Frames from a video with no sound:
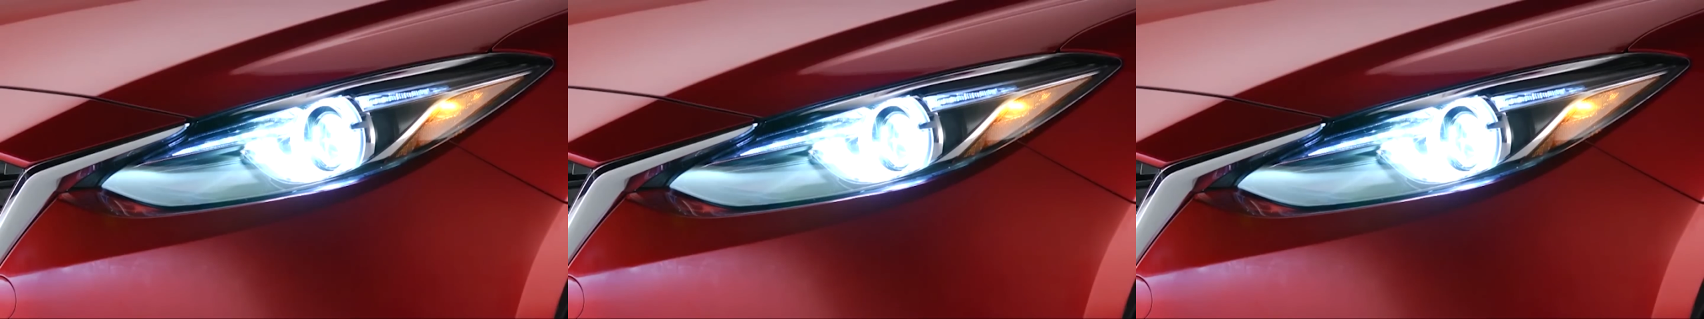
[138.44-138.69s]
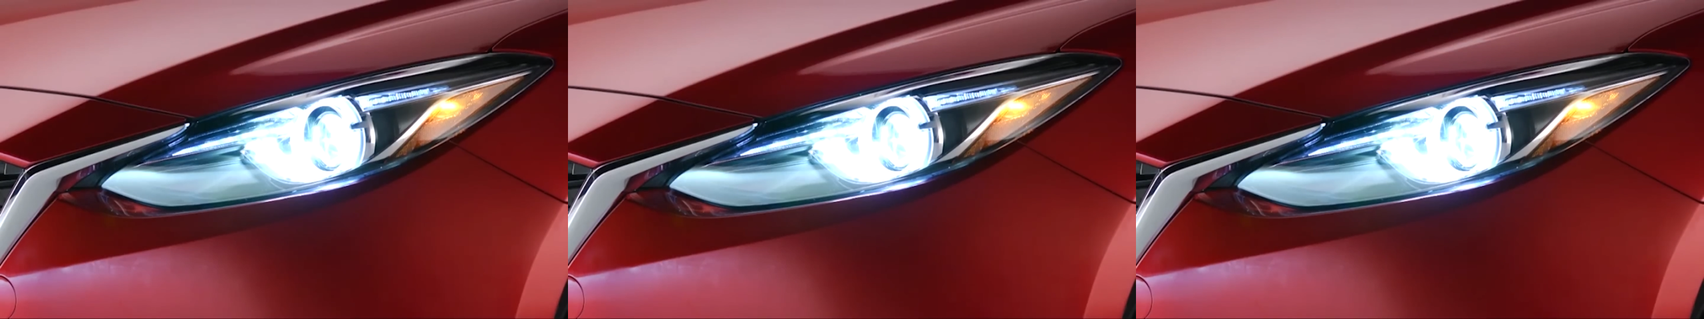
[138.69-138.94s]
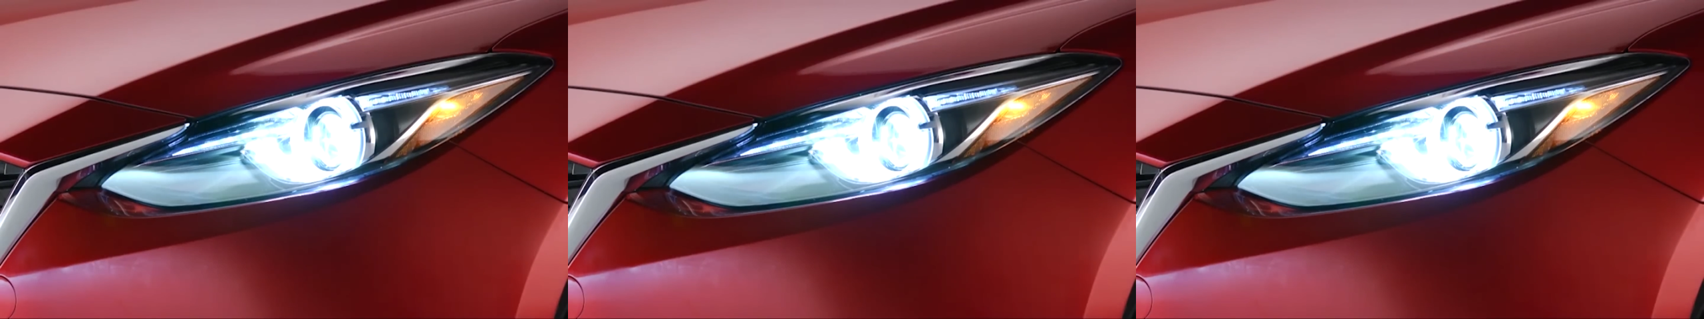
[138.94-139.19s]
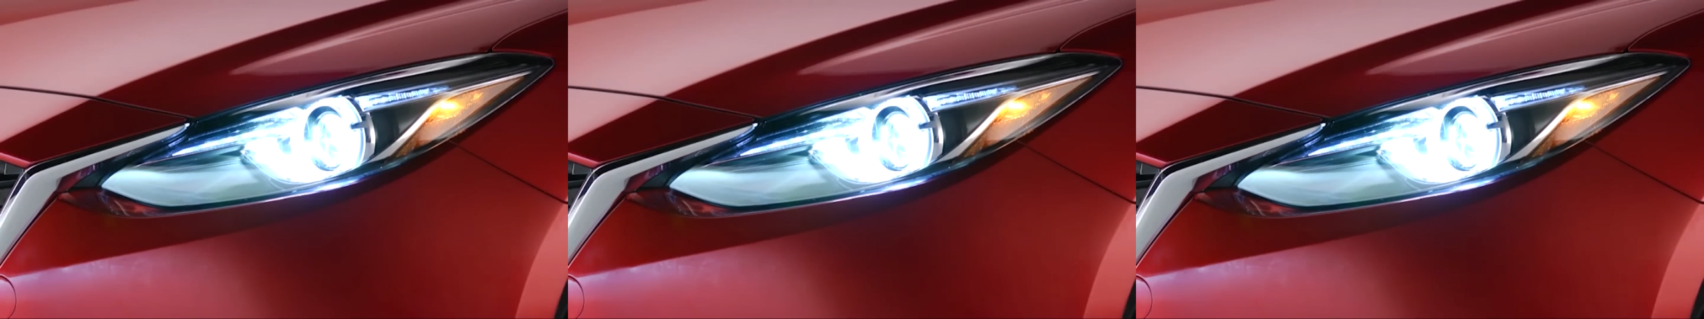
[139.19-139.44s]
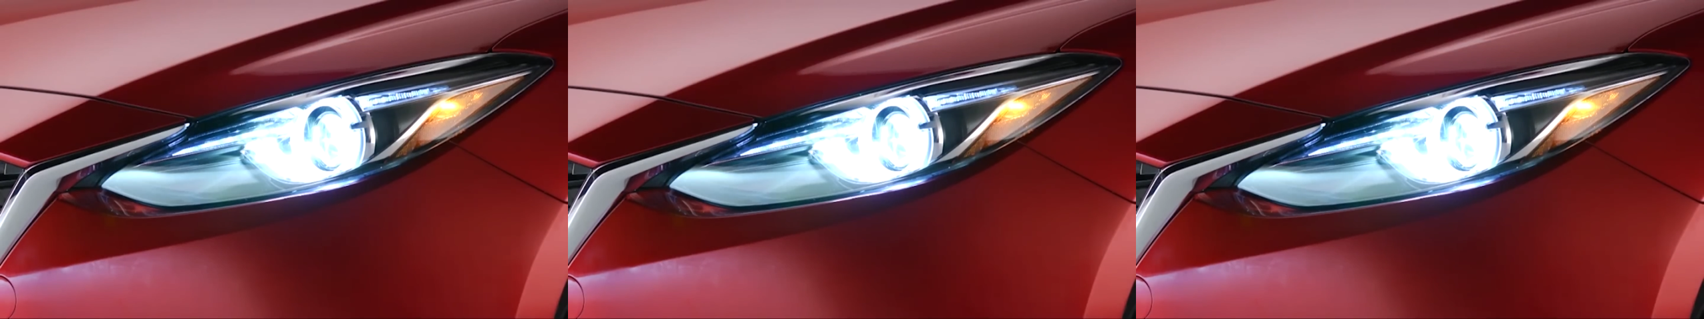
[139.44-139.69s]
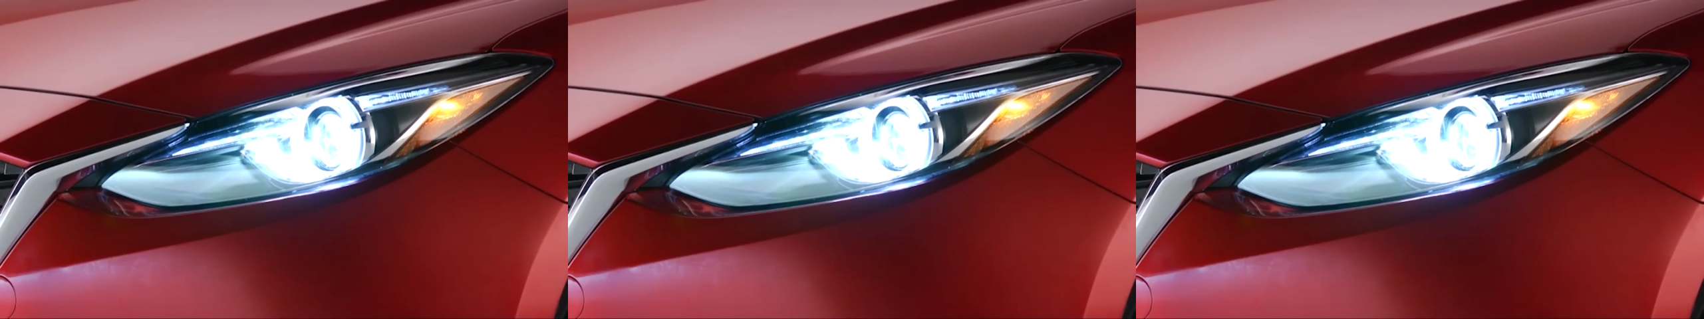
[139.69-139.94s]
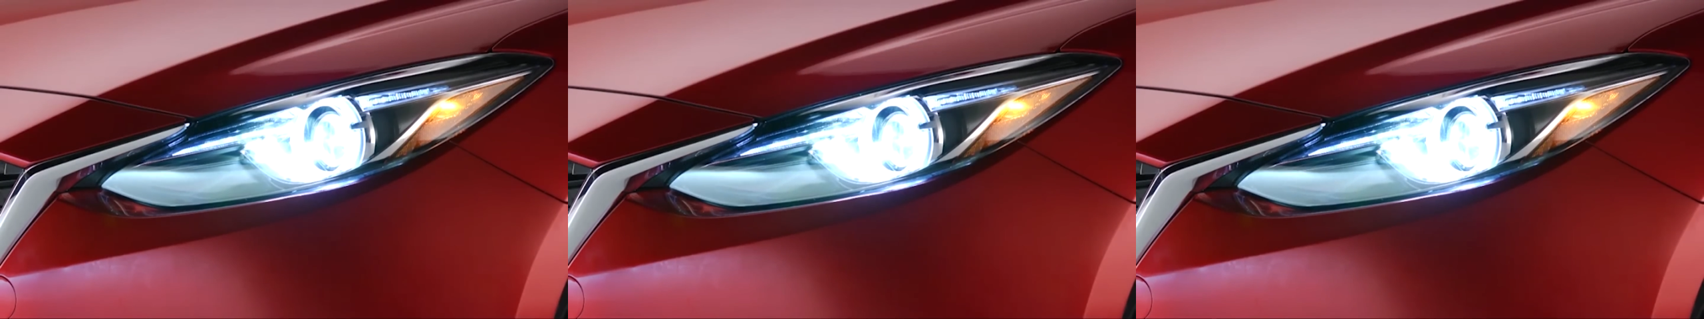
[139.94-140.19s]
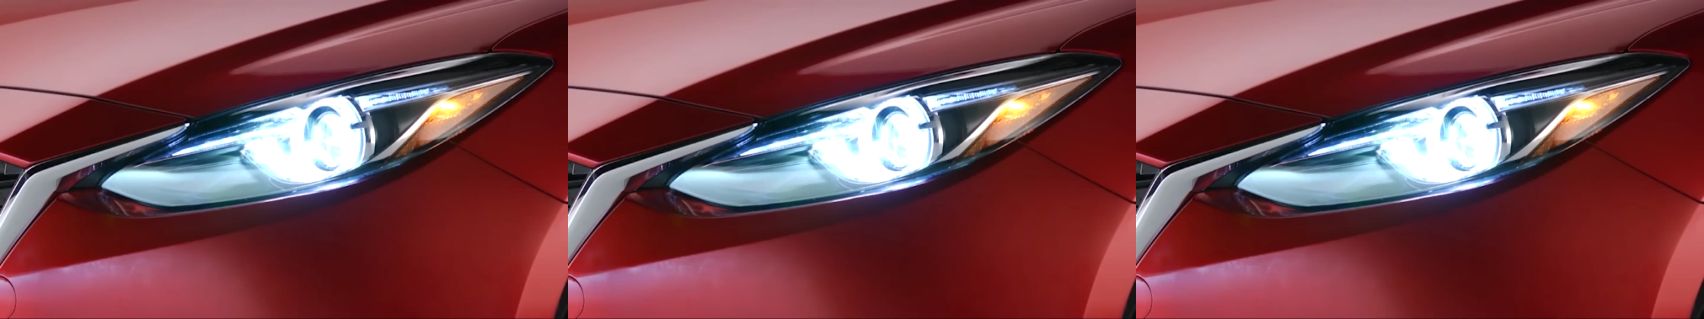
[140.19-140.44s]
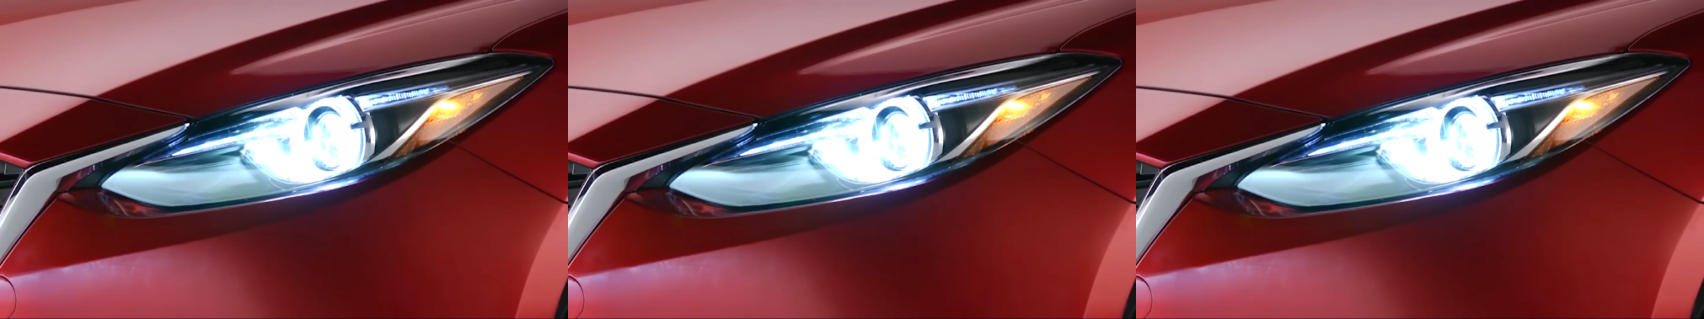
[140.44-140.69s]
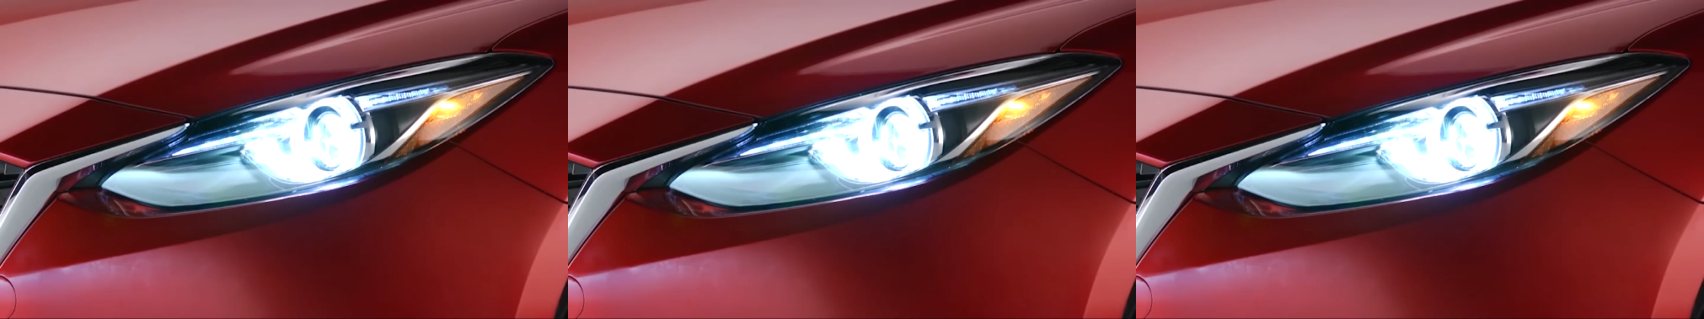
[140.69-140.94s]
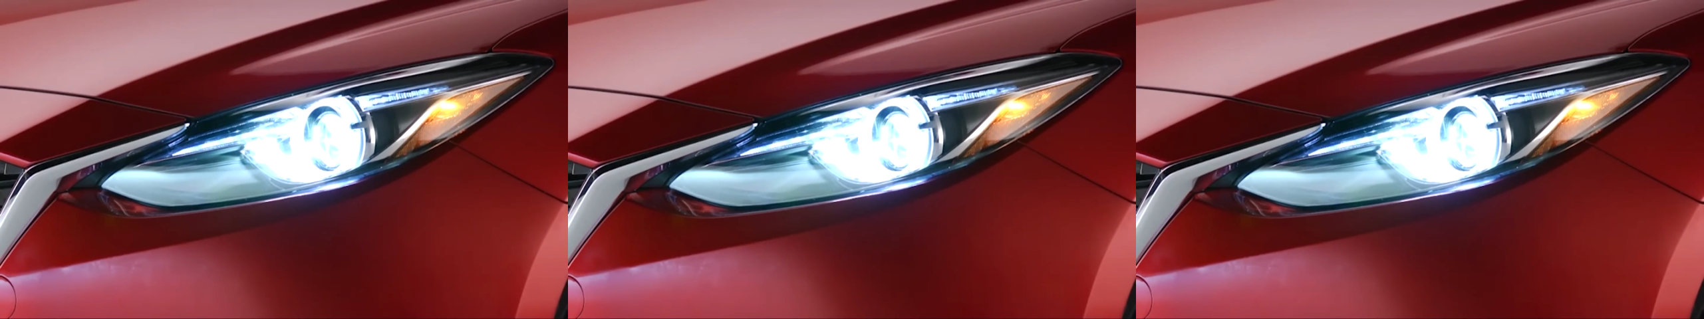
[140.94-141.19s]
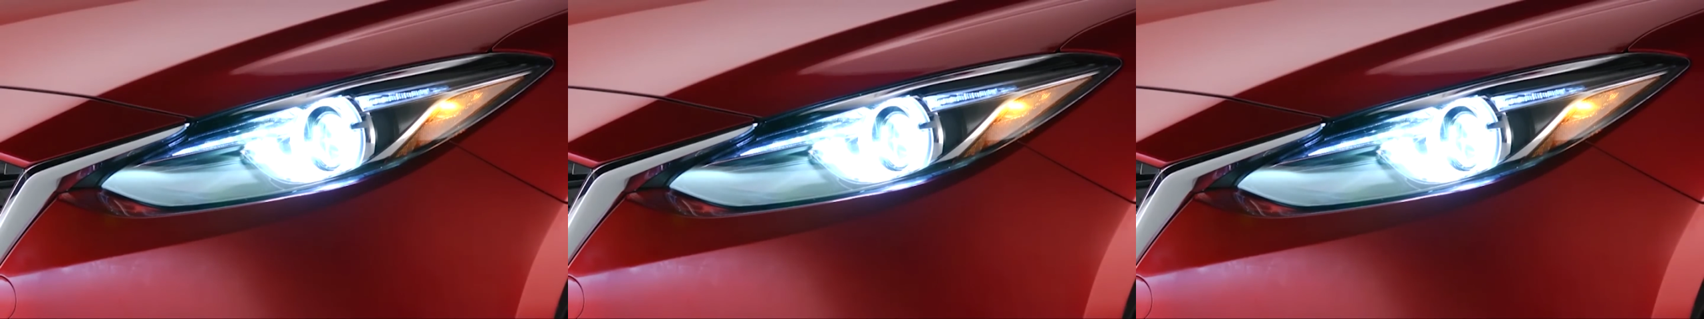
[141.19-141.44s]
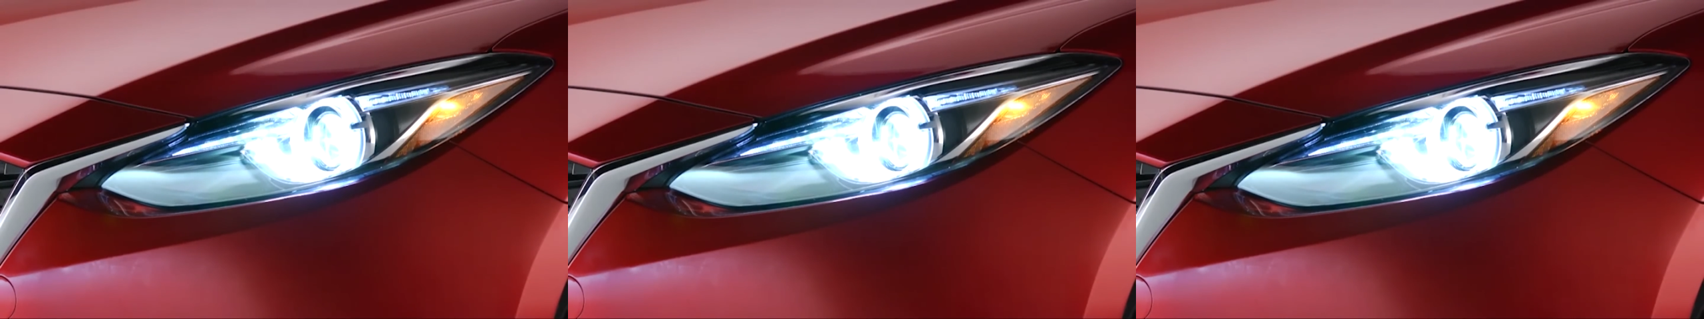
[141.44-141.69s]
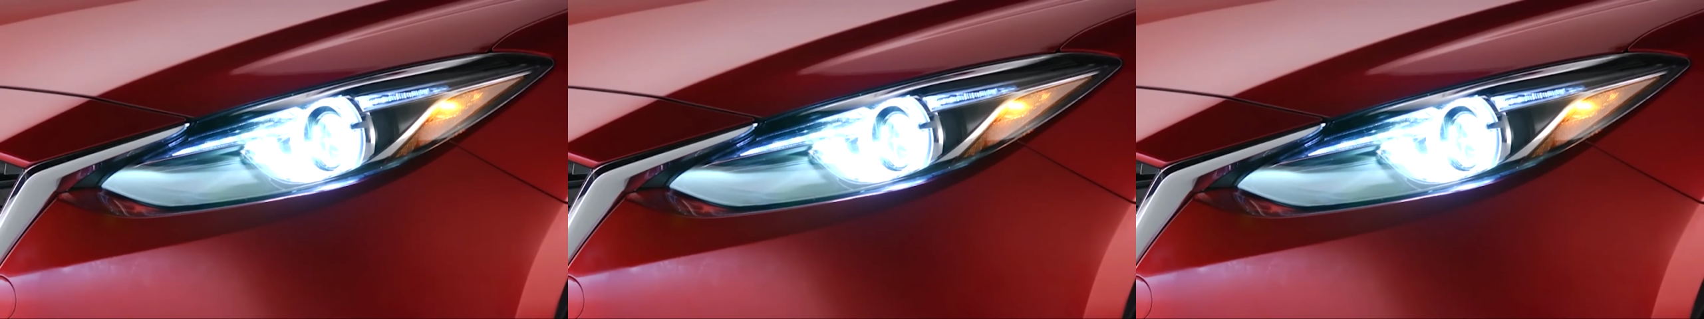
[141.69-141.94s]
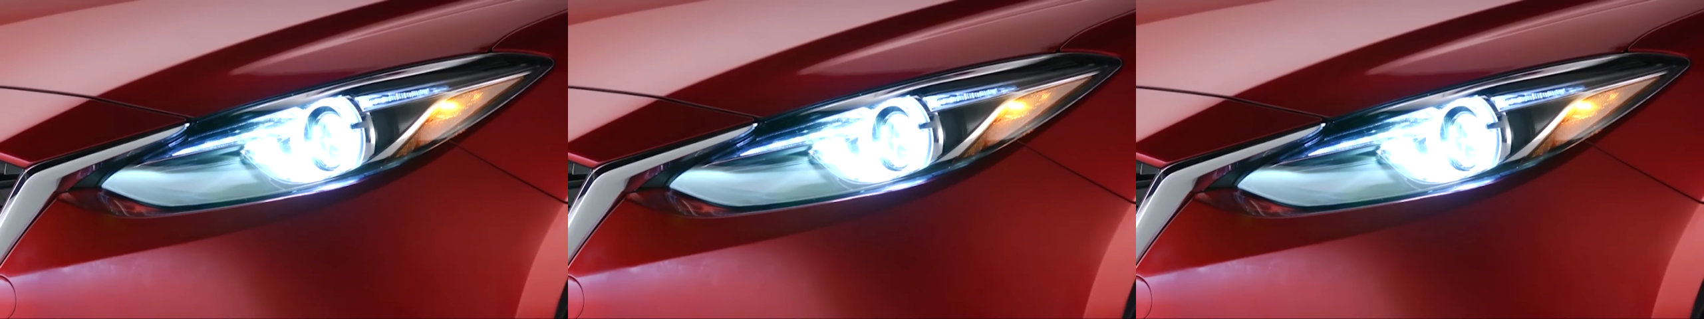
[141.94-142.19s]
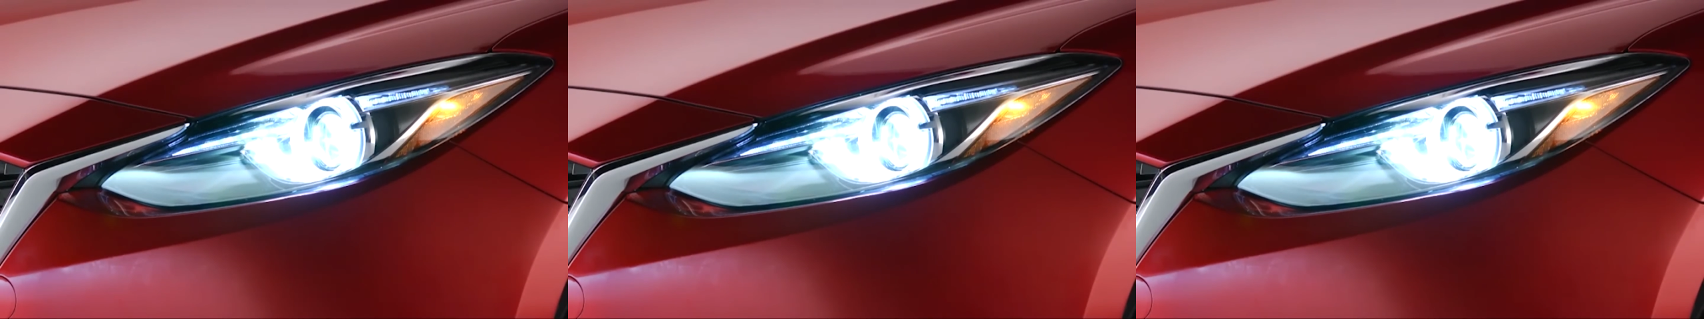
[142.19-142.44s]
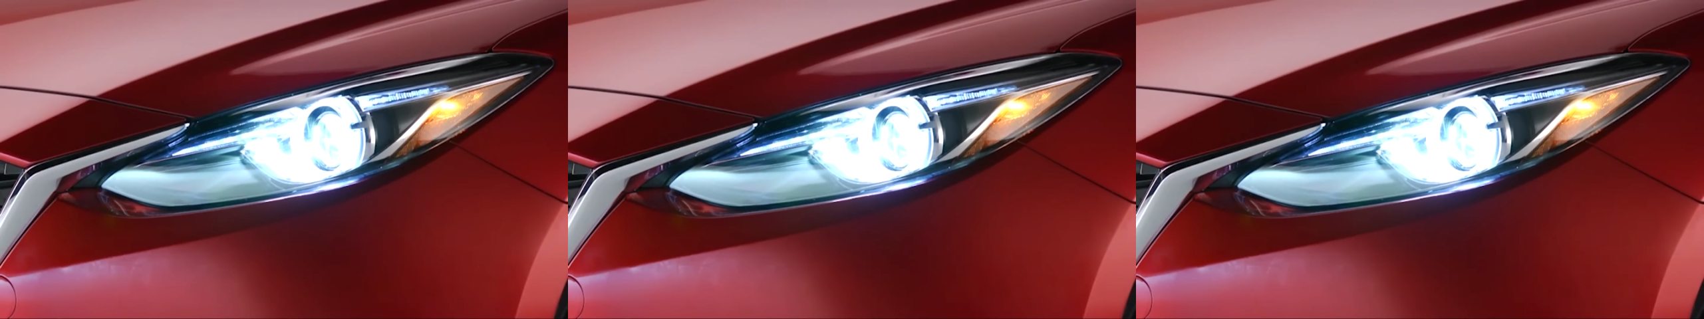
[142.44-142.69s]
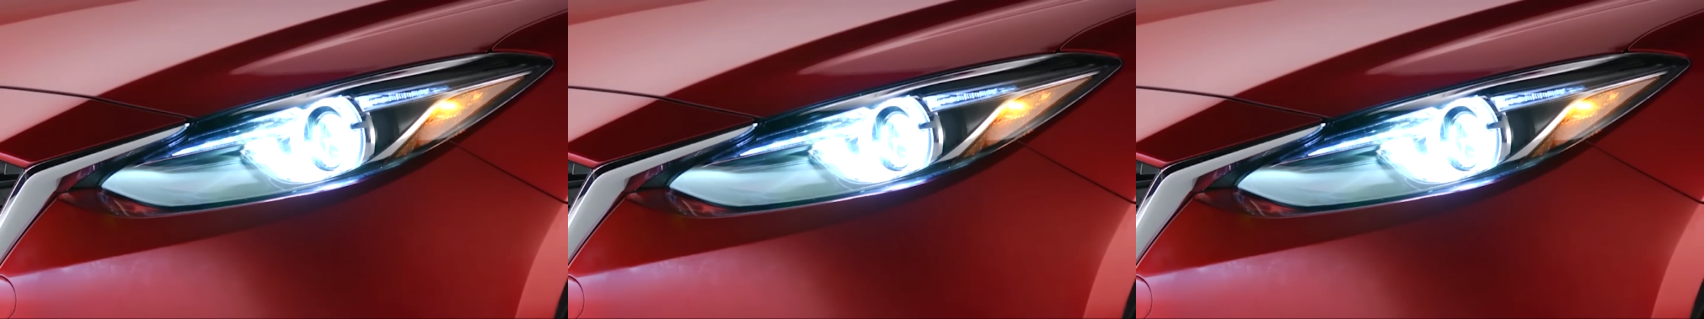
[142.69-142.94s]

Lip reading: Nobody's mouth can be seen.